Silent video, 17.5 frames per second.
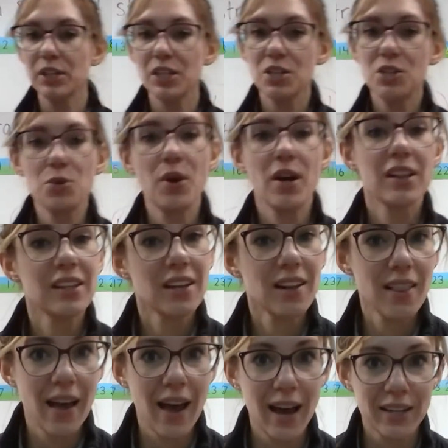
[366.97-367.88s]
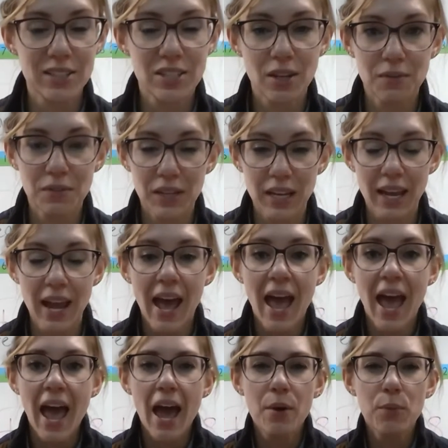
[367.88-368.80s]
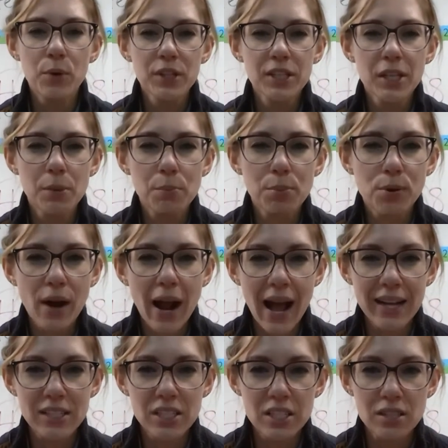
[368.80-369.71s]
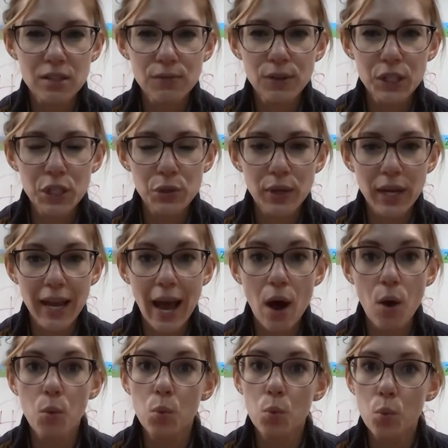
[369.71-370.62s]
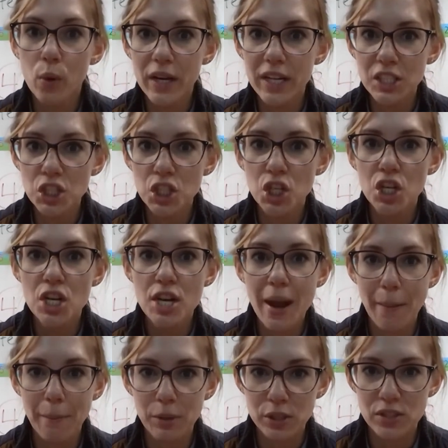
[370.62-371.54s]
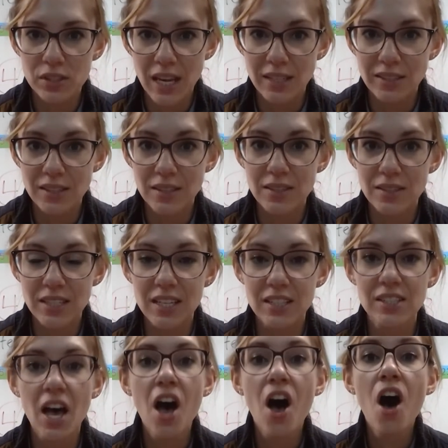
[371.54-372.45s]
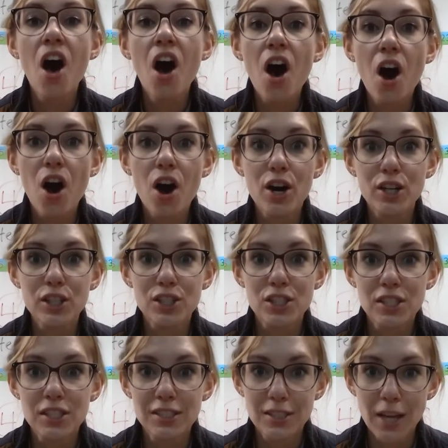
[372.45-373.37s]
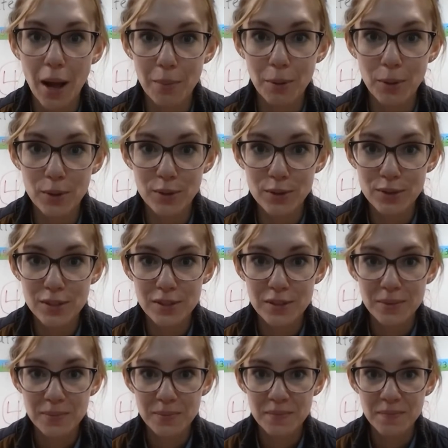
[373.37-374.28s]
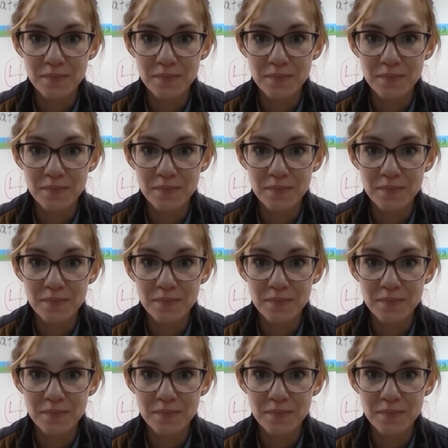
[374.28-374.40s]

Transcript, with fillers: we're going to do a little activity and we're going to practice figuring out which number sentences are doubles.